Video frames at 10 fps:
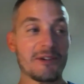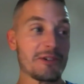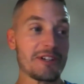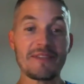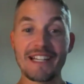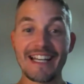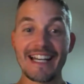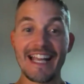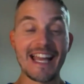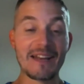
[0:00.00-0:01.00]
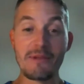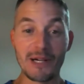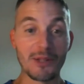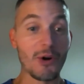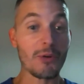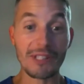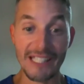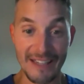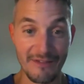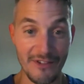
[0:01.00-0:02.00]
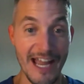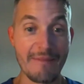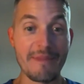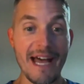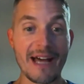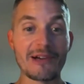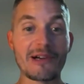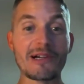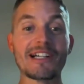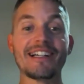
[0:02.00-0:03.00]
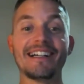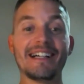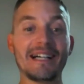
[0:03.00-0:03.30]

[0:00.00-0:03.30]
or even anywhere globally for that matter,